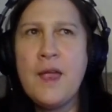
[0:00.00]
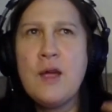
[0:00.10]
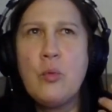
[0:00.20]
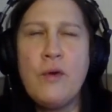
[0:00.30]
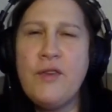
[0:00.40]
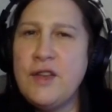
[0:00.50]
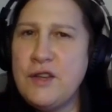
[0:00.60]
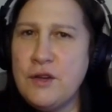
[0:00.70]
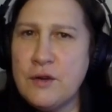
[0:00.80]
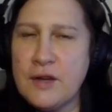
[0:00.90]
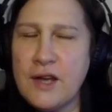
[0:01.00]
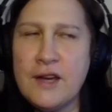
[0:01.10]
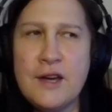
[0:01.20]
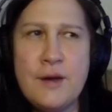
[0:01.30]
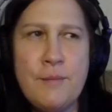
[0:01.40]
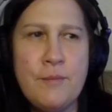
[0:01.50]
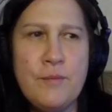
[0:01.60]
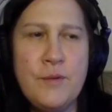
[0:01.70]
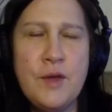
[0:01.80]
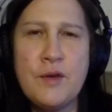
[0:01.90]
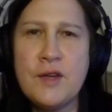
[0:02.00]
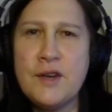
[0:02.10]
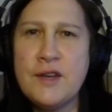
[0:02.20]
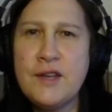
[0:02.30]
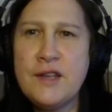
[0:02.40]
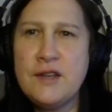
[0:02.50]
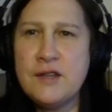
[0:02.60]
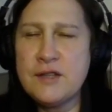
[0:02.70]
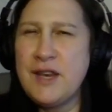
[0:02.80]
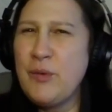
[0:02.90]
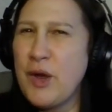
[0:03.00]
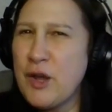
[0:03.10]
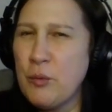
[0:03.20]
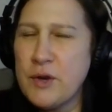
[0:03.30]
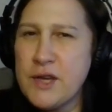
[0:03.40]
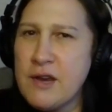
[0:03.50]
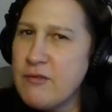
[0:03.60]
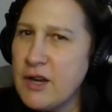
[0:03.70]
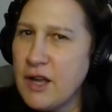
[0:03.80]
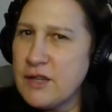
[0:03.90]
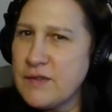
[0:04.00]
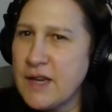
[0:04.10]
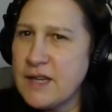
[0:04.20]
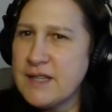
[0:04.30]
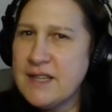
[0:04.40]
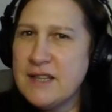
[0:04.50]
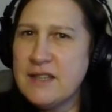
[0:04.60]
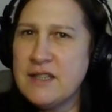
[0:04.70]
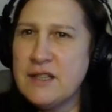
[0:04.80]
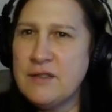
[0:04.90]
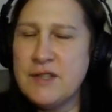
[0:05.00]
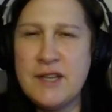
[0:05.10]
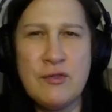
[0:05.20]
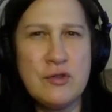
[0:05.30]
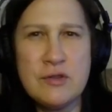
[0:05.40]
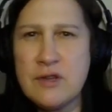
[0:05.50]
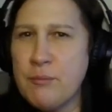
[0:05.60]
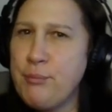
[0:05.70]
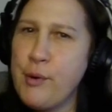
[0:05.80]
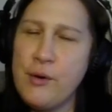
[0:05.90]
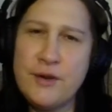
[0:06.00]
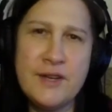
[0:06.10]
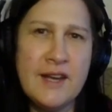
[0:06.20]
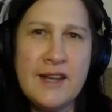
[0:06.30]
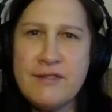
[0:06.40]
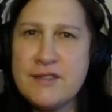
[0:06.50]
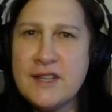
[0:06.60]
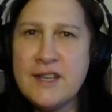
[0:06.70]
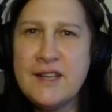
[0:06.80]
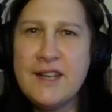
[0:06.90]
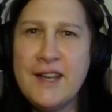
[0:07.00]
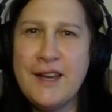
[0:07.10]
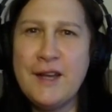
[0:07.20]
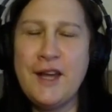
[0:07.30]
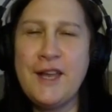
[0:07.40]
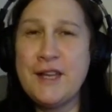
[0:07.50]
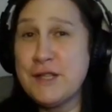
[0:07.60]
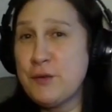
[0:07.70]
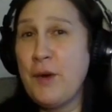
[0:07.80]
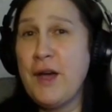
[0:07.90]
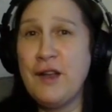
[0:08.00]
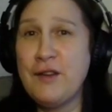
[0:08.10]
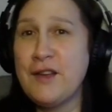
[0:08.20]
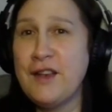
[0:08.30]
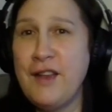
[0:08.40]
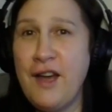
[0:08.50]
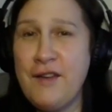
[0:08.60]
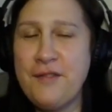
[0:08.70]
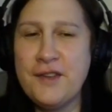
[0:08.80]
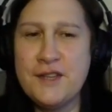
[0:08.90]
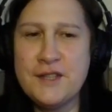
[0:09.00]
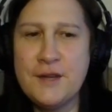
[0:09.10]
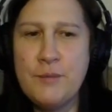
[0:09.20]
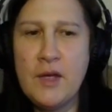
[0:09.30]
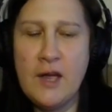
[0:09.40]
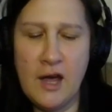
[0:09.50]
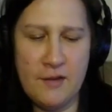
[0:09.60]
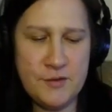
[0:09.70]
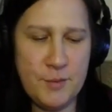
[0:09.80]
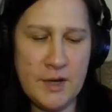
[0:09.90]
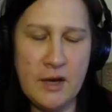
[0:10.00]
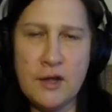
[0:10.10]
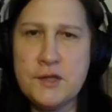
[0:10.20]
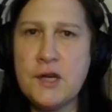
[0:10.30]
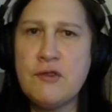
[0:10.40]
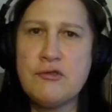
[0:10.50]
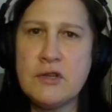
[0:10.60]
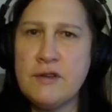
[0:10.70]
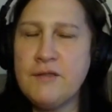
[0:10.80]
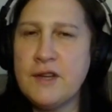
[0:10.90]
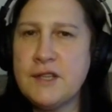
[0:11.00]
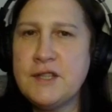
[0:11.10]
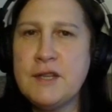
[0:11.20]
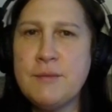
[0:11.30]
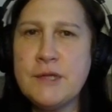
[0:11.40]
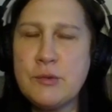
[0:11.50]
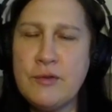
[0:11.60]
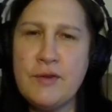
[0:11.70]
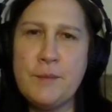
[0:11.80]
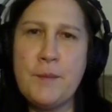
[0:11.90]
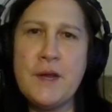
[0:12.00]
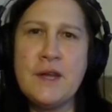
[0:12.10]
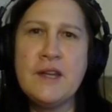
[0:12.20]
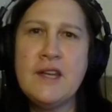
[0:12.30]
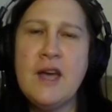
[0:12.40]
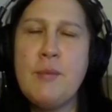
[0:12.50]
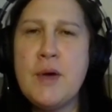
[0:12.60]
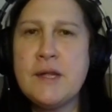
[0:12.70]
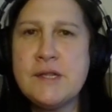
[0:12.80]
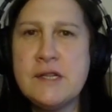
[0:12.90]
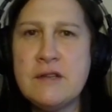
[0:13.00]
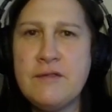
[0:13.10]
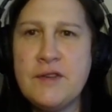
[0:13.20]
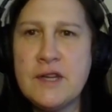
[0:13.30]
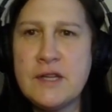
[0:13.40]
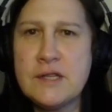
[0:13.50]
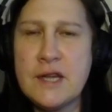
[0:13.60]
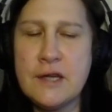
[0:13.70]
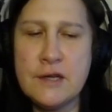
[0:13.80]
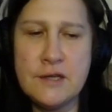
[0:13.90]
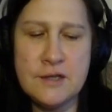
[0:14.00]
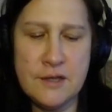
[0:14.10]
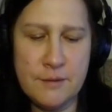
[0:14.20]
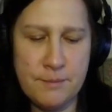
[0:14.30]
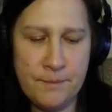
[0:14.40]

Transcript: within you, you suddenly wake up one day and realize that, you know, the devil just got bored and left. That's the way I look at life. And I've spent a lot of time trying to fight the demons within me about certain things. And,